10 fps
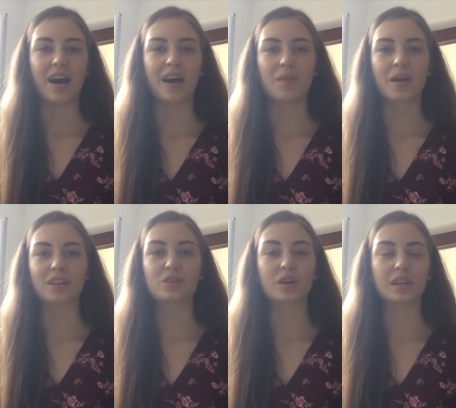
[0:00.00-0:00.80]
Um, I
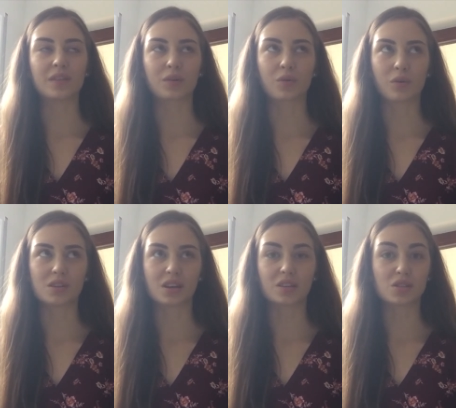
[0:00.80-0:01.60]
took another
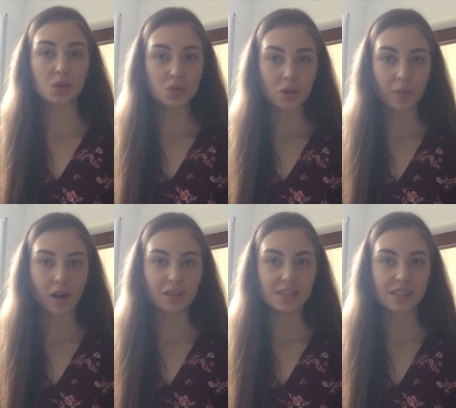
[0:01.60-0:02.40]
course on social
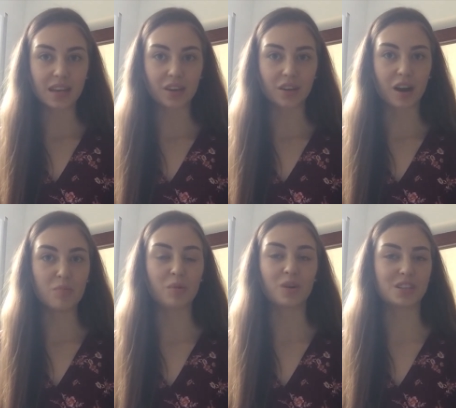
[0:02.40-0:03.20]
policy in
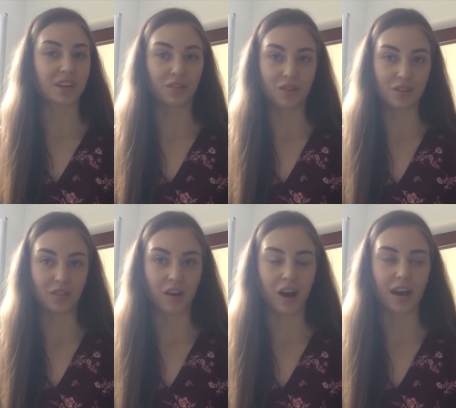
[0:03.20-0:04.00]
Europe, in which I learned a
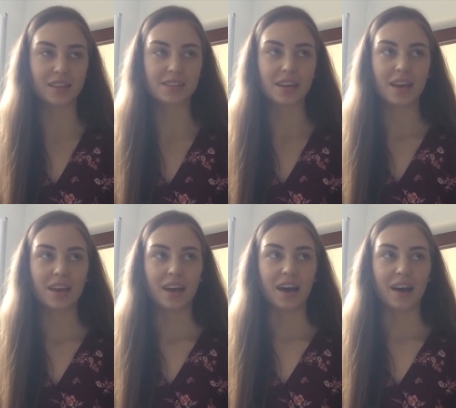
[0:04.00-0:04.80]
lot.
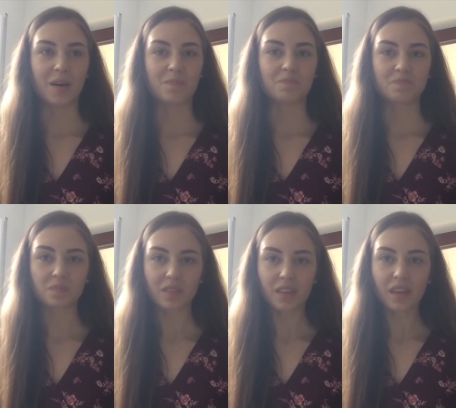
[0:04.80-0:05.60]
Um,
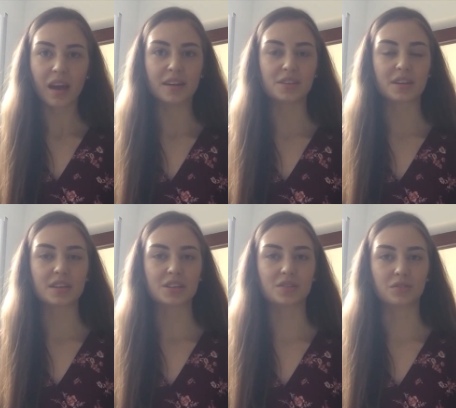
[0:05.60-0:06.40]
I took
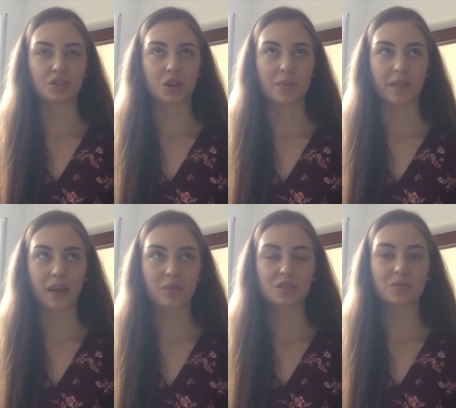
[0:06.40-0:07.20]
additional German
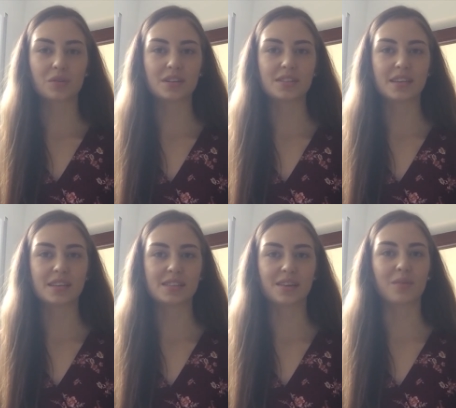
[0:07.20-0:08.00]
language
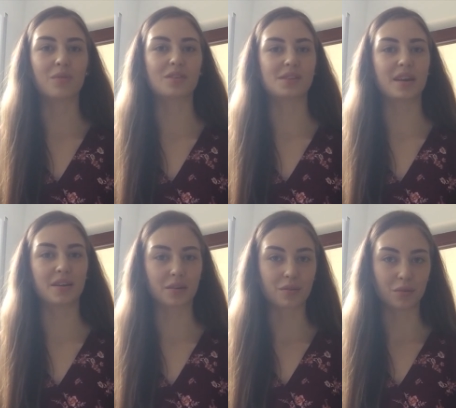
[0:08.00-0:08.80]
courses, a course on
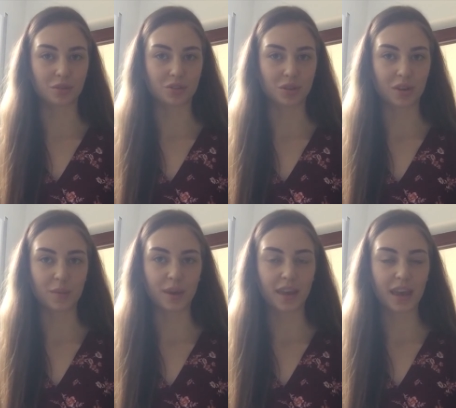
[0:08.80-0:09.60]
intercultural
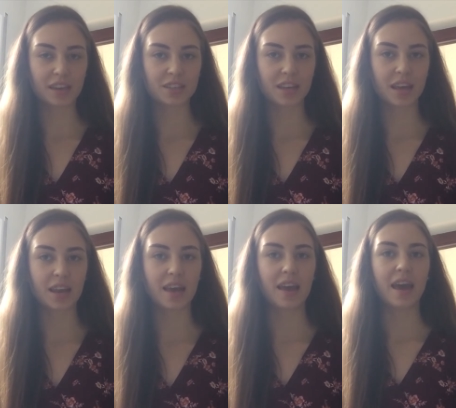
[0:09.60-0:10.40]
communication,